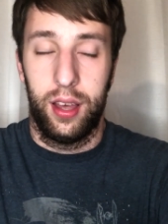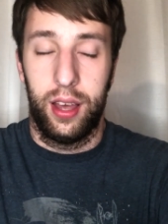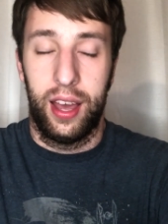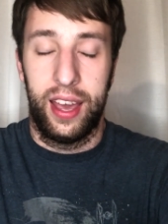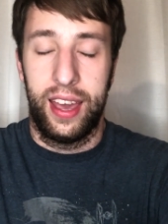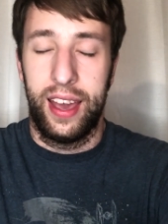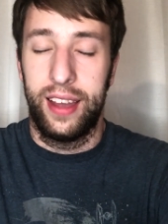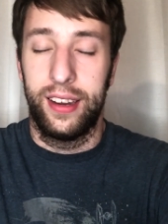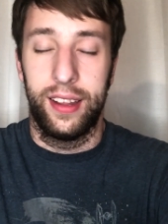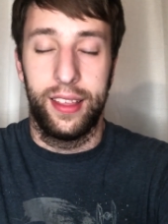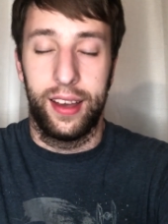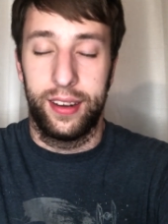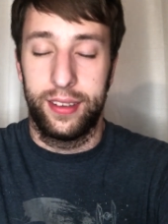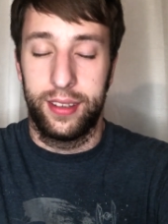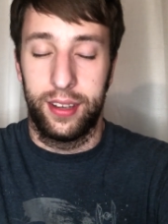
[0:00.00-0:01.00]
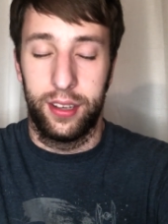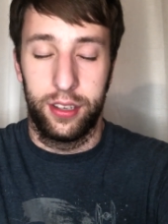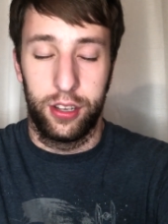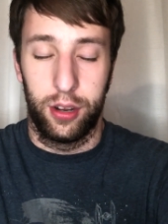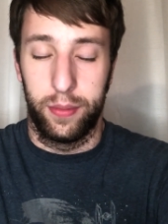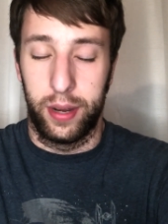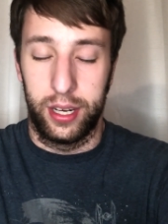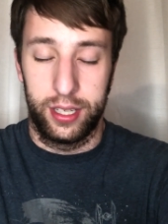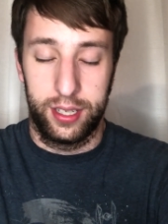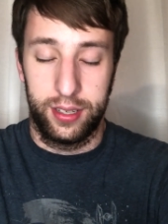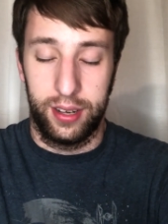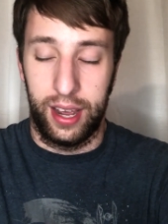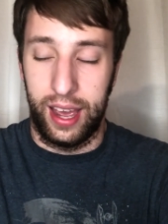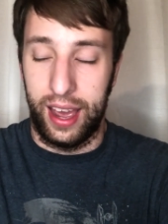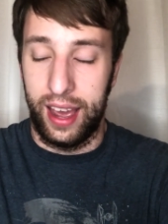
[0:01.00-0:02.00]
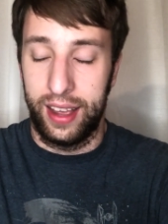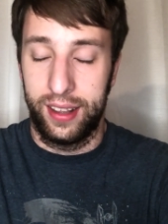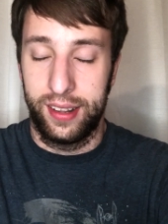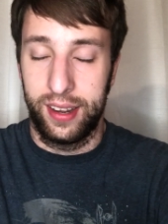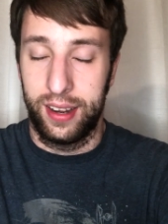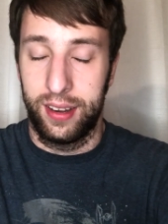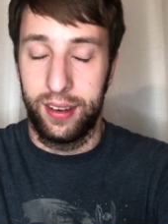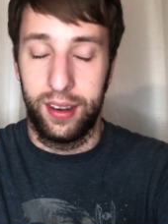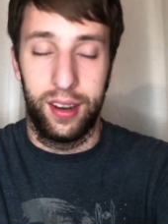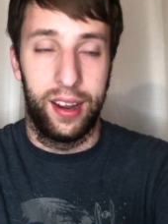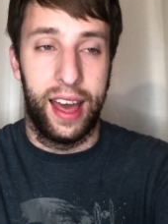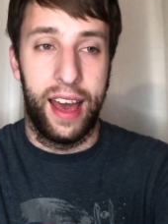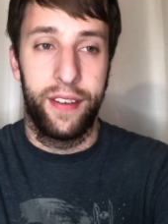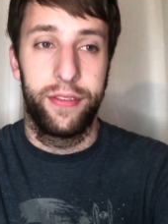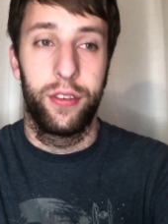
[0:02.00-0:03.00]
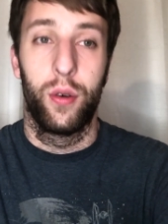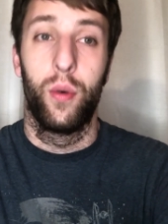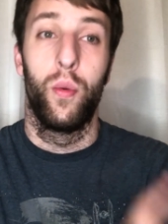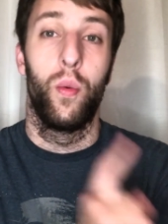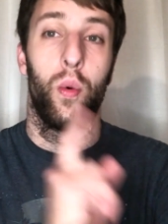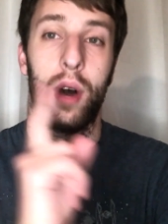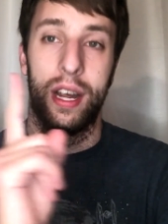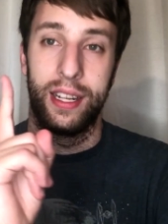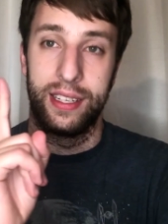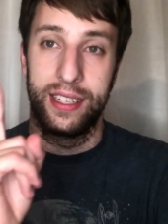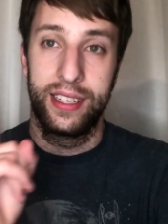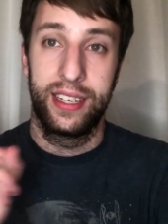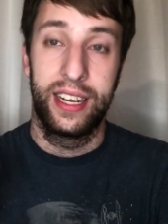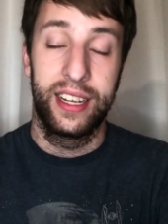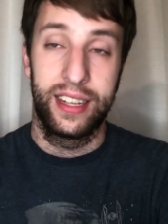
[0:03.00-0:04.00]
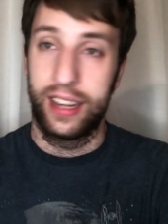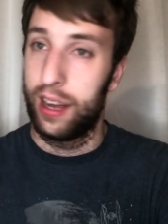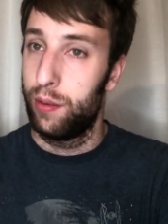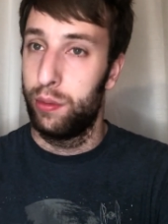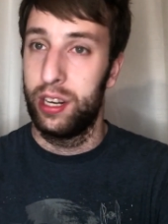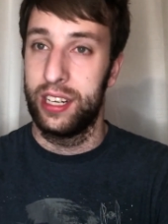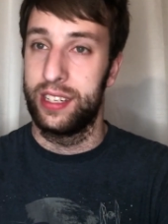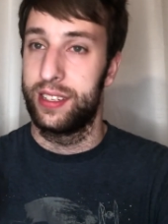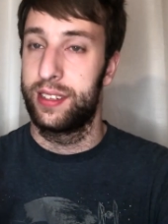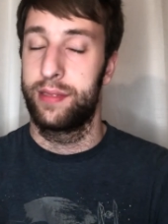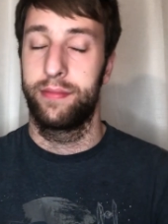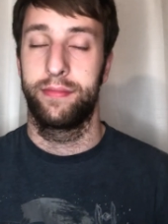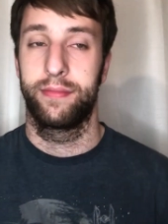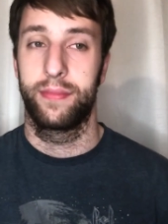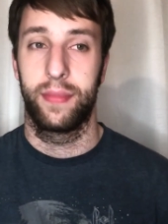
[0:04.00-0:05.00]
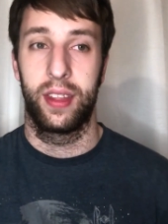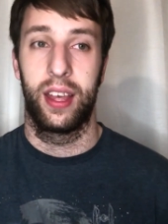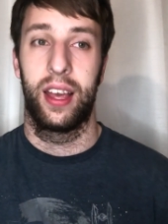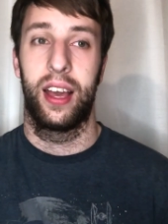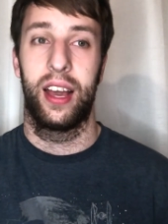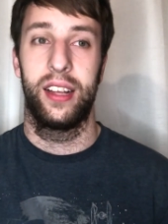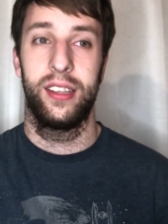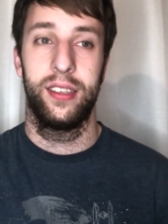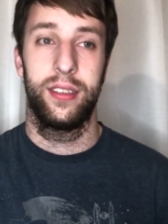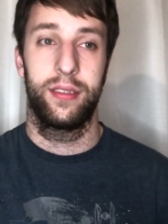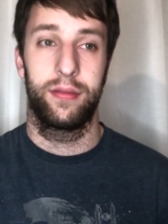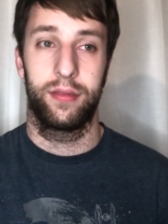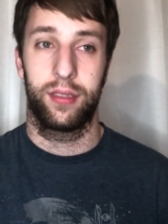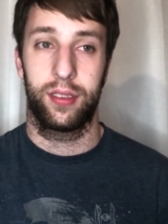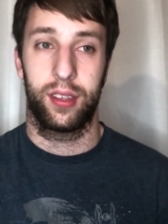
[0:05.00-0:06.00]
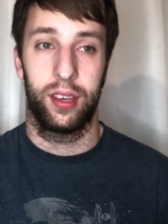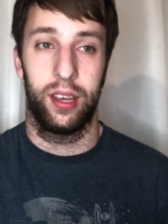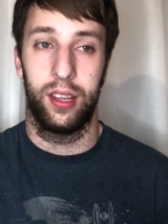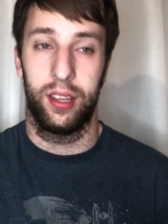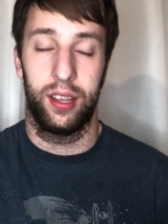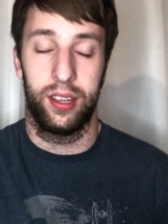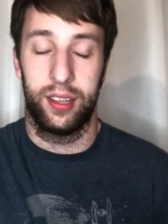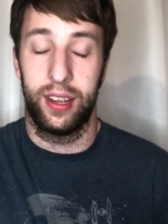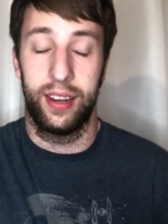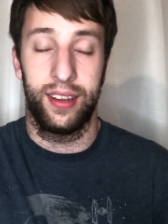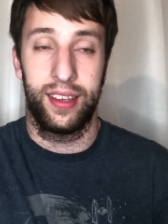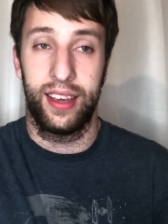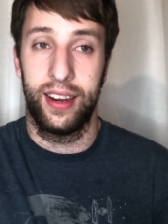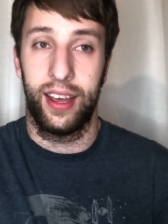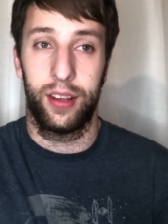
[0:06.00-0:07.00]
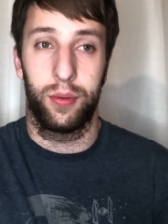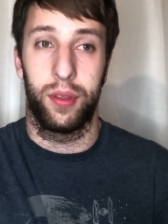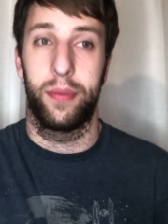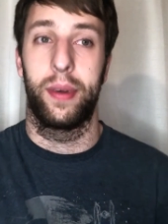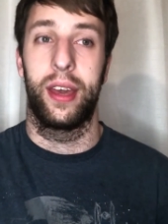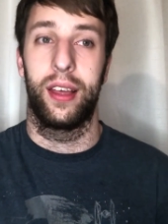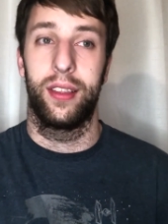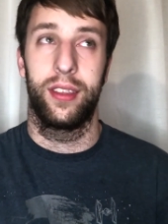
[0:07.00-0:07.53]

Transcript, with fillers: I hated that scene so much. I, I didn't laugh once. Not once. I just it, it didn't connect with me.